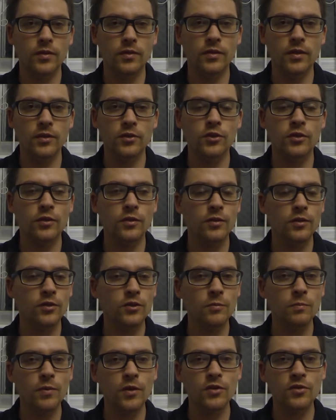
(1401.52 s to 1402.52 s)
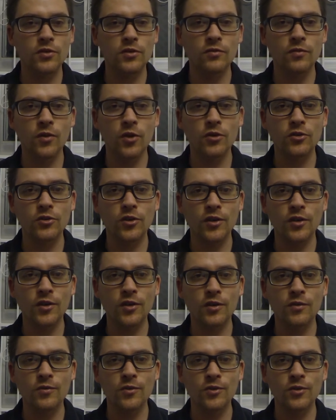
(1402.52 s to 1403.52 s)
That's the that's the best advice I can
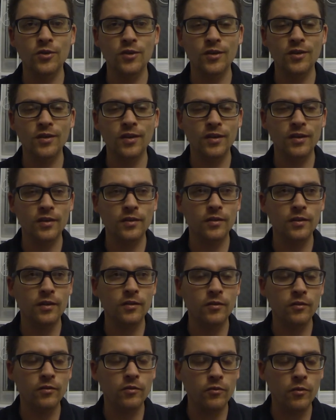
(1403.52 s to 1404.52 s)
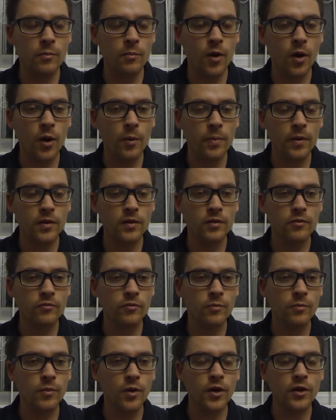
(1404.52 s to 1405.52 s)
give you. You know, like uh, from my opinion,
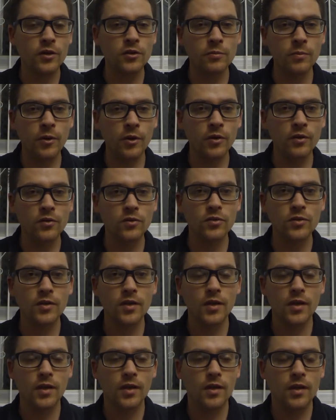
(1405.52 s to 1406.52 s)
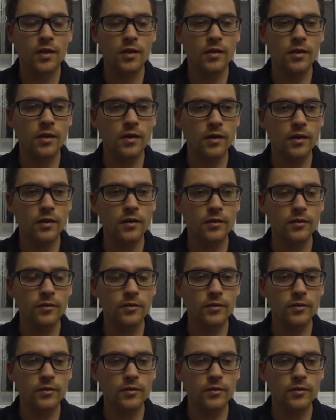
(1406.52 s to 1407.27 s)
from my experience, uh,